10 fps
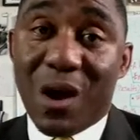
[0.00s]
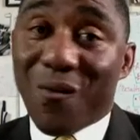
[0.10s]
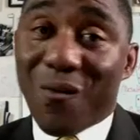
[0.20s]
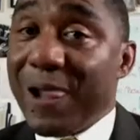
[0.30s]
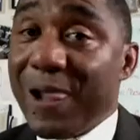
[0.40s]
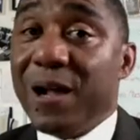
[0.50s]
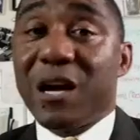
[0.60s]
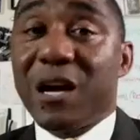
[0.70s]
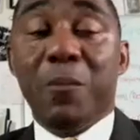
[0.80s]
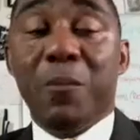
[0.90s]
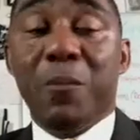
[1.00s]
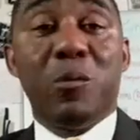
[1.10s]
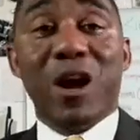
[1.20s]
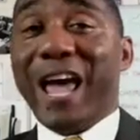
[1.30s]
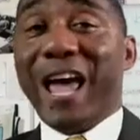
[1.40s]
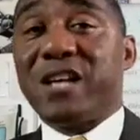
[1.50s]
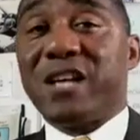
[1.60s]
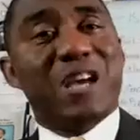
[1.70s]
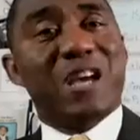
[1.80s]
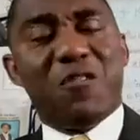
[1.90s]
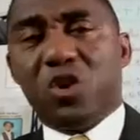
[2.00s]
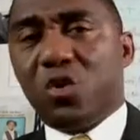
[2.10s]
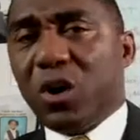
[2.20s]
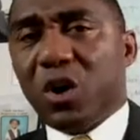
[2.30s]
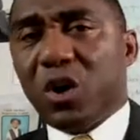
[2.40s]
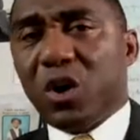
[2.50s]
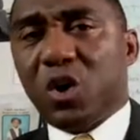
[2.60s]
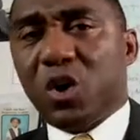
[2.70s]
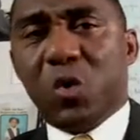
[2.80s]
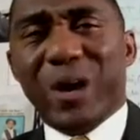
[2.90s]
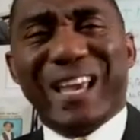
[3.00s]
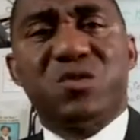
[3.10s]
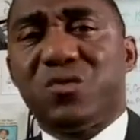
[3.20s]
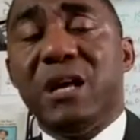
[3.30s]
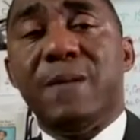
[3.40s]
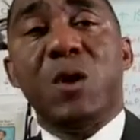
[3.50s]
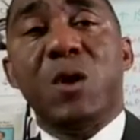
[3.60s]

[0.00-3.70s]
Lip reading: All right. A couple of broadcasts ago, we covered a quick history